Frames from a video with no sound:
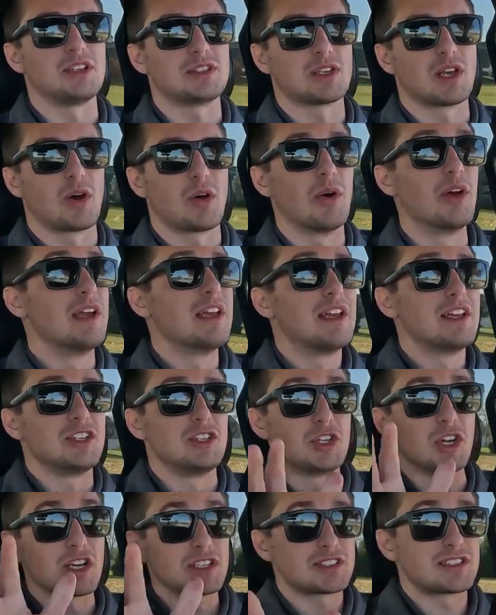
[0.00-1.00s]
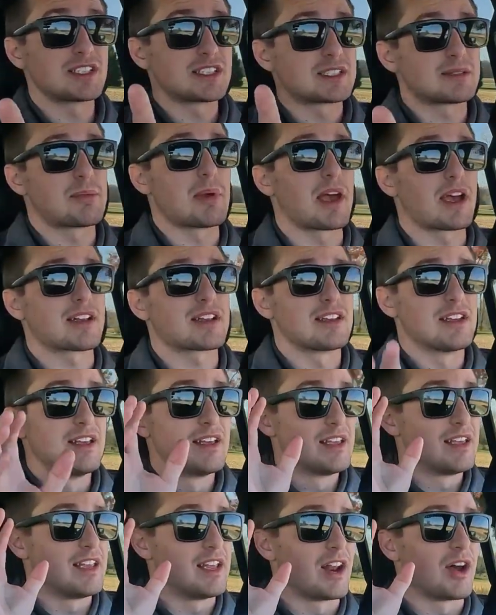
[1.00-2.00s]
So just expect,
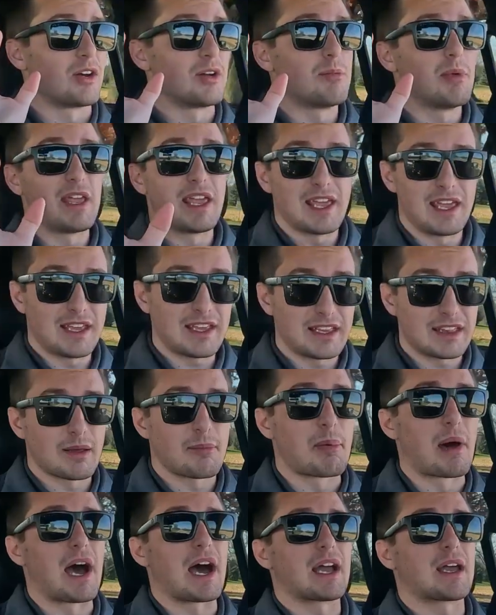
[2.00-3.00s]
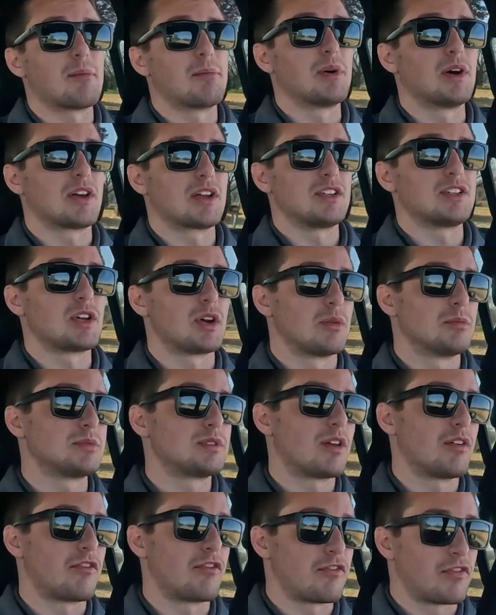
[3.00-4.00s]
you know, to be hit in the pocketbook in terms
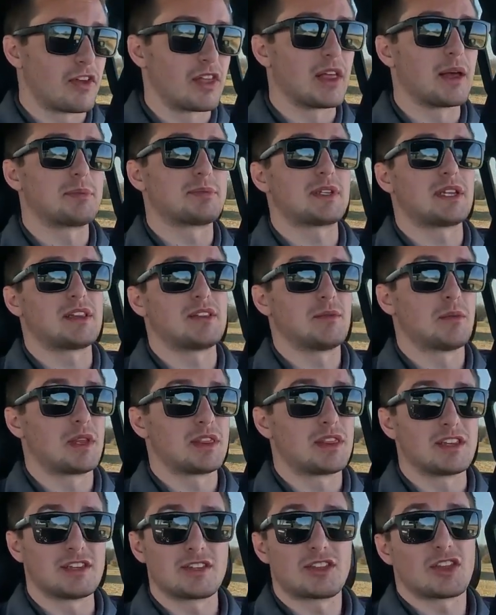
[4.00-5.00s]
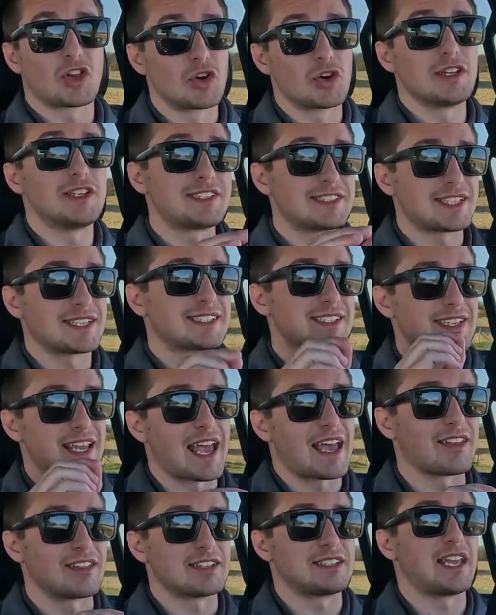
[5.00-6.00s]
of fill-ups with this
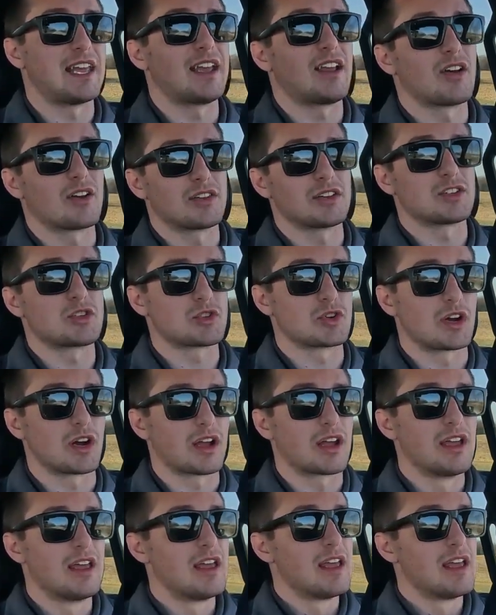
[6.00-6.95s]
36-gallon tank on this truck,